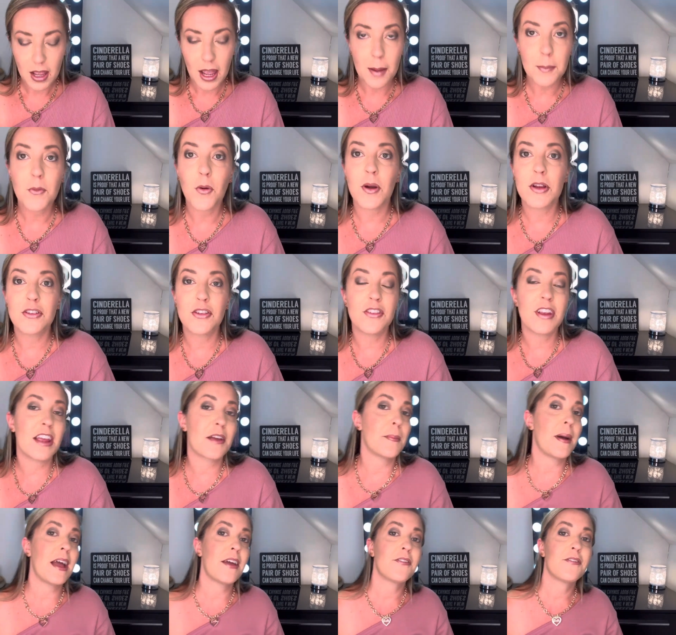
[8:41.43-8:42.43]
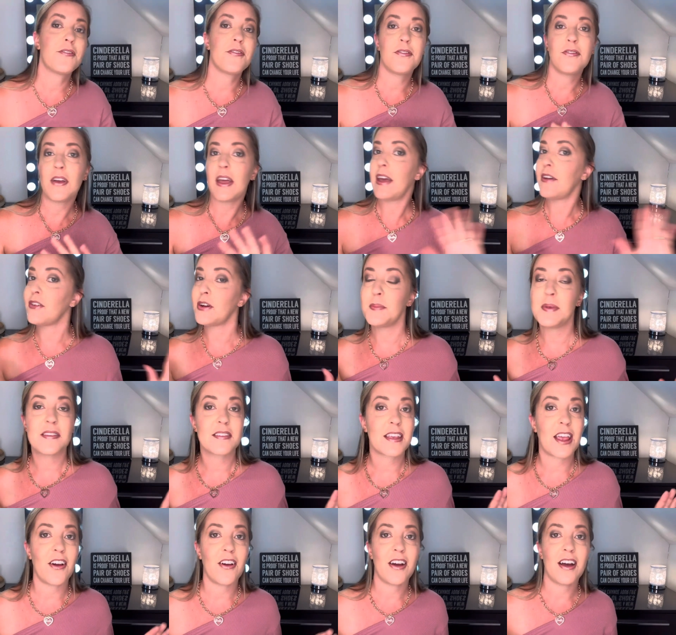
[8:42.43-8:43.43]
I'm going to take my favorite
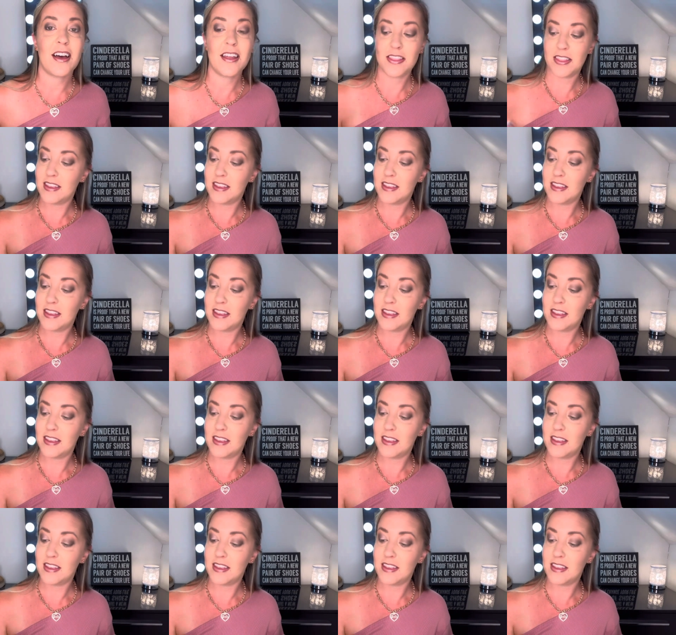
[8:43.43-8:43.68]
mascara.